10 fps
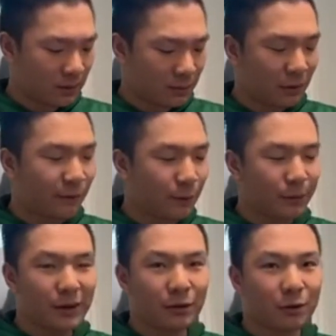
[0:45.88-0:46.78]

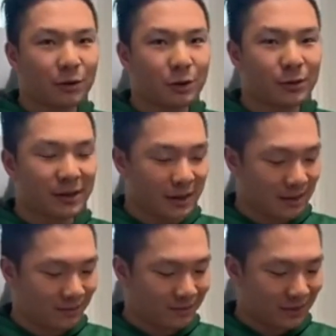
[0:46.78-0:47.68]
Preferably a larger one. I
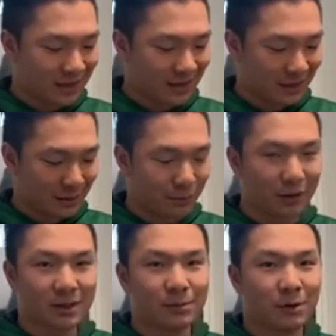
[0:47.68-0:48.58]
kind of like brought a
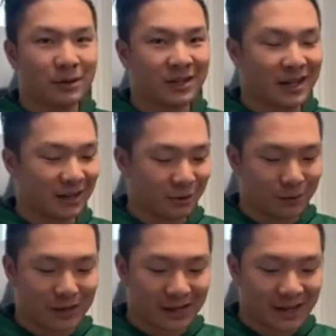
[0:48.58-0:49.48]
small one today, I don't know
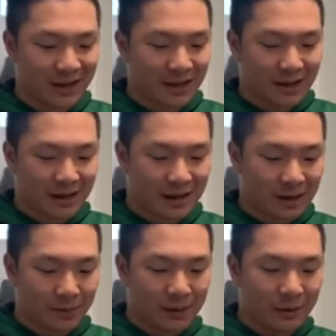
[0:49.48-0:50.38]
why.
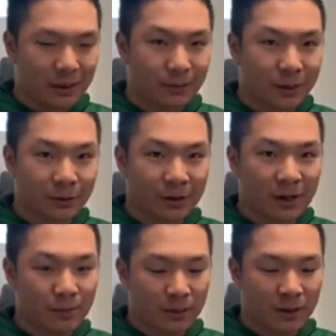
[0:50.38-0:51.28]
And you need a measuring
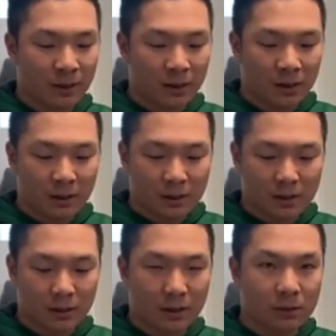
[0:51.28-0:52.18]
cup.
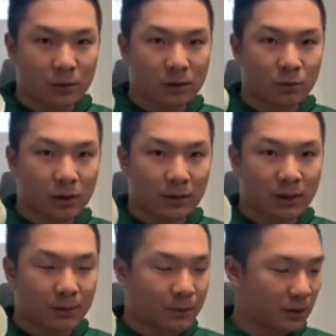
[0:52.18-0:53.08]
So this one's 1
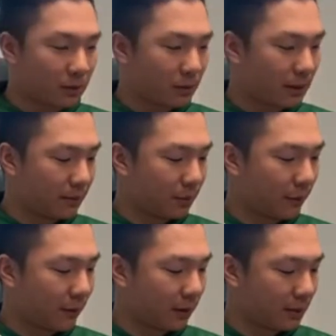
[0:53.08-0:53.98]
cup, so it
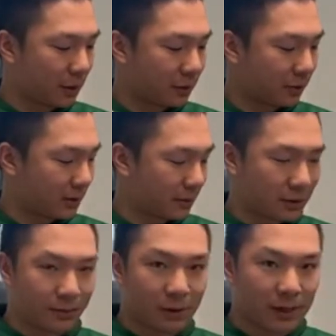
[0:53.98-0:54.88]
perfectly measures the amount of
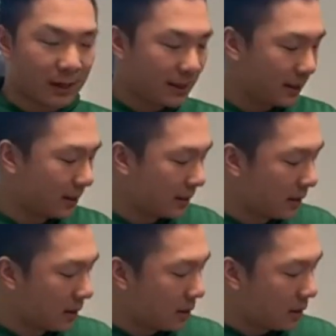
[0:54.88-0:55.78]
milk I need.
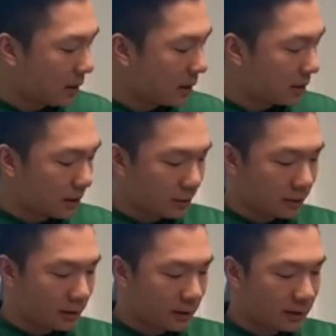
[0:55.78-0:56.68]
And then you're
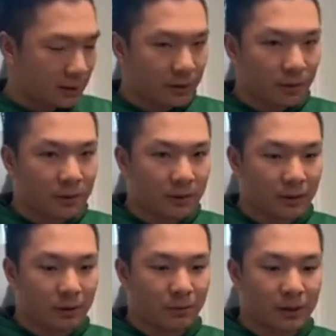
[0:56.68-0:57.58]
gonna need another
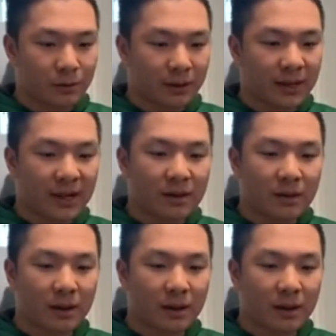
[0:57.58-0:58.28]
little measuring thing.